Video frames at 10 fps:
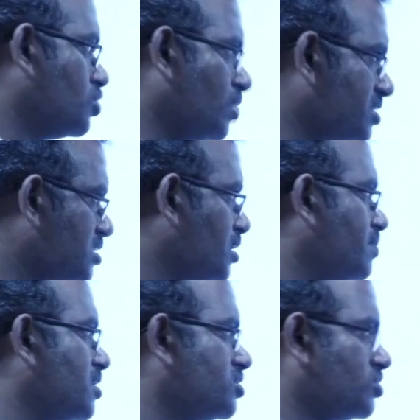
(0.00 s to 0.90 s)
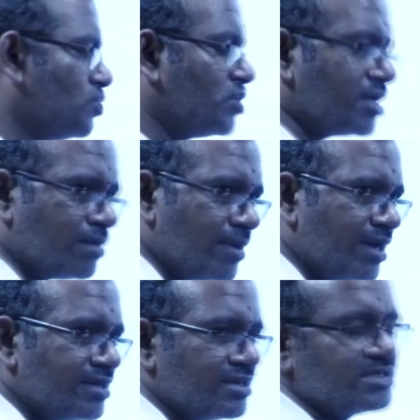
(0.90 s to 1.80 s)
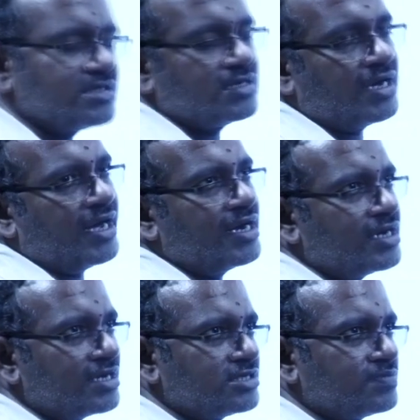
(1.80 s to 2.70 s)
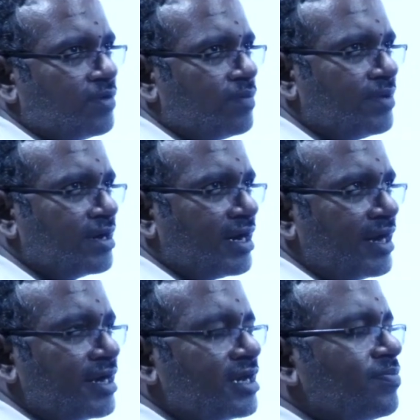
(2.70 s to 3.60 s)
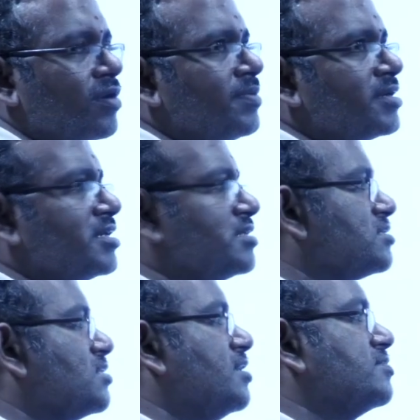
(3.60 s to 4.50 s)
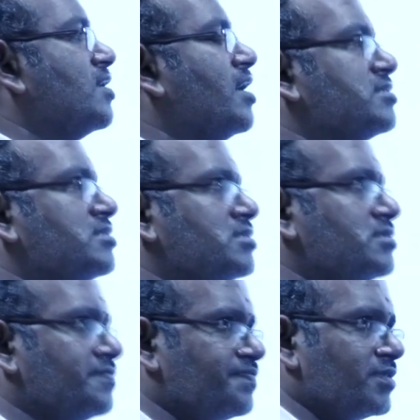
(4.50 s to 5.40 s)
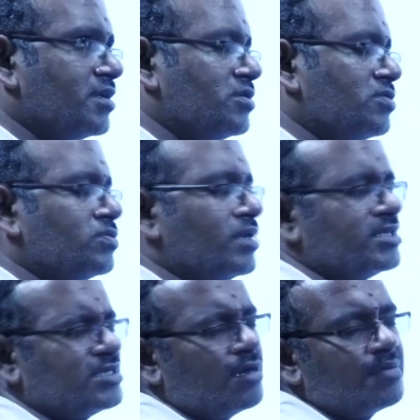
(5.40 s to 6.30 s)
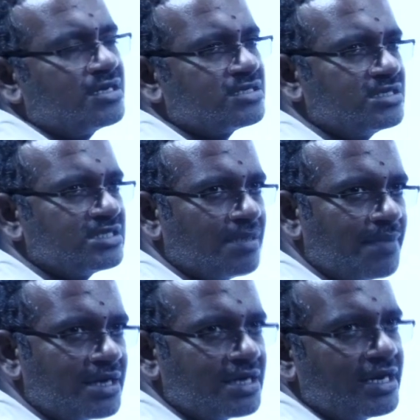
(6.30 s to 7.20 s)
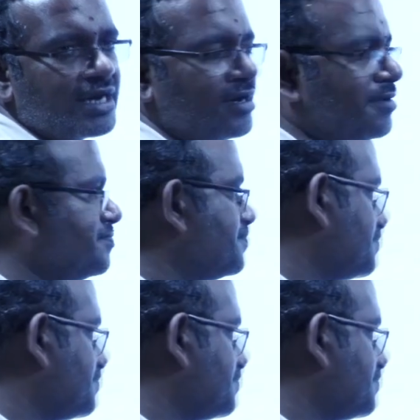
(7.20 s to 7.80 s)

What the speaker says: to establish, to determine its kinetic properties, as well as to establish the stability data.